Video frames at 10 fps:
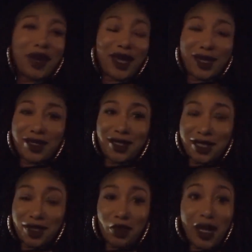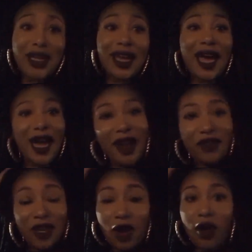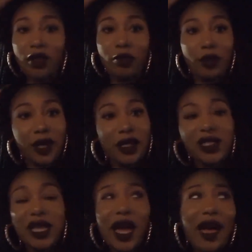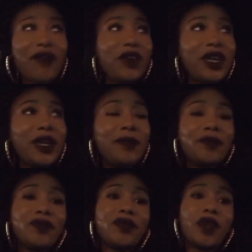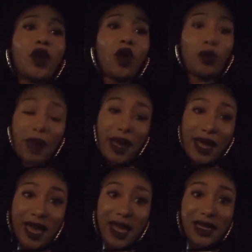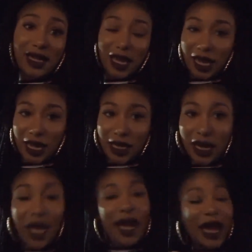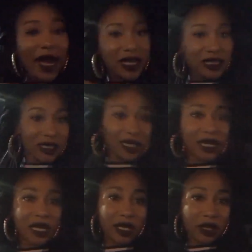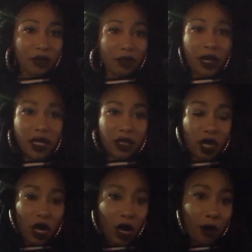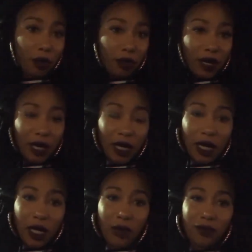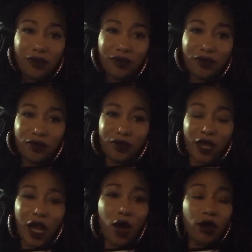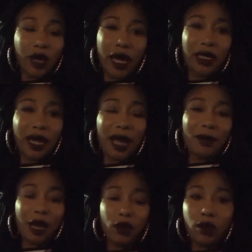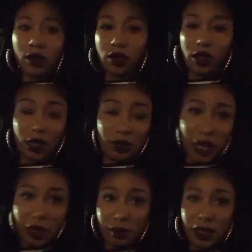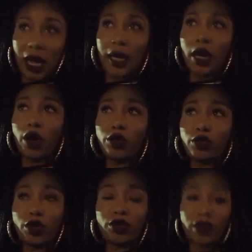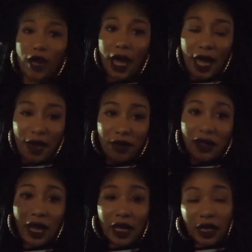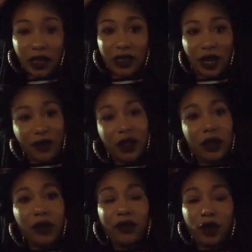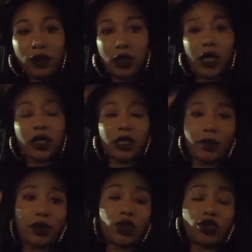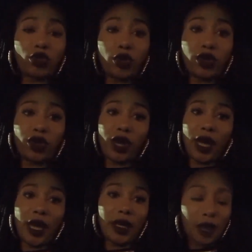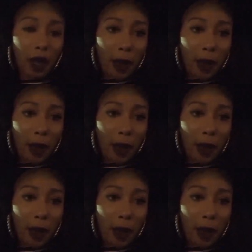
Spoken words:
is this wig heavy? Are the braids heavy on my head? And actually the braids are they're okay. Like, I'm not gonna sit up there and be like, oh no, they're not heavy. Like, it definitely feels like something's on your head,